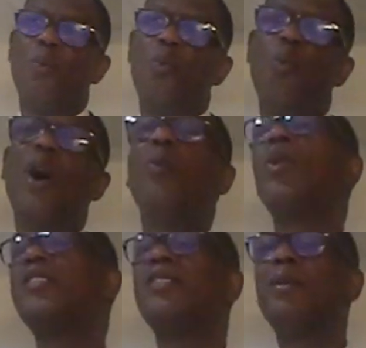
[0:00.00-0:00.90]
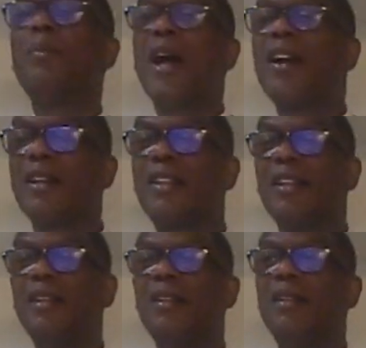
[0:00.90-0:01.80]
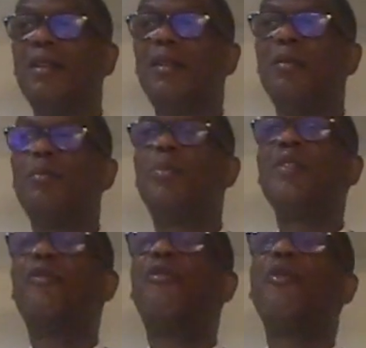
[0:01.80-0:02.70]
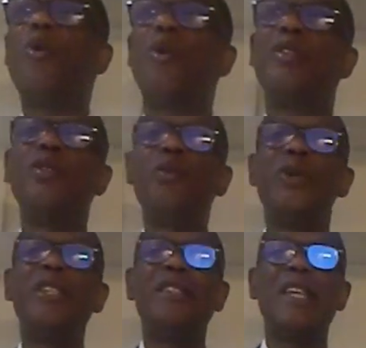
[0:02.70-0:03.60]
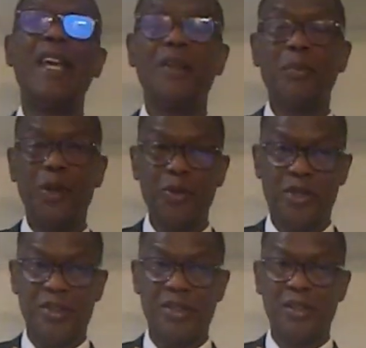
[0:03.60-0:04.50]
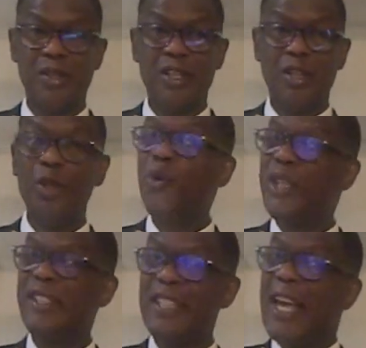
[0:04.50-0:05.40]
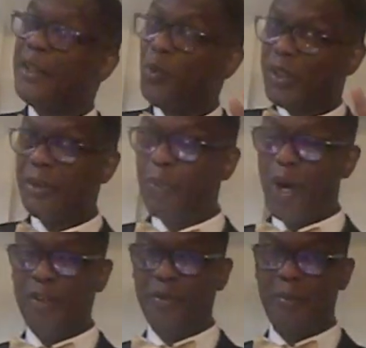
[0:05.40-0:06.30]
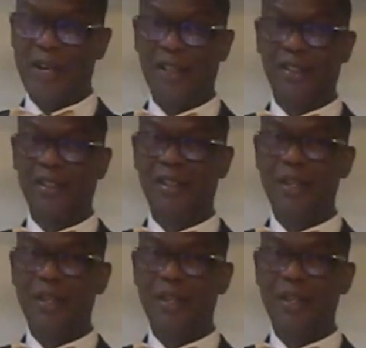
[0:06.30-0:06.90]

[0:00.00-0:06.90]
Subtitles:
what was an American before the Louisiana Purchase? Louisiana wasn't part of America.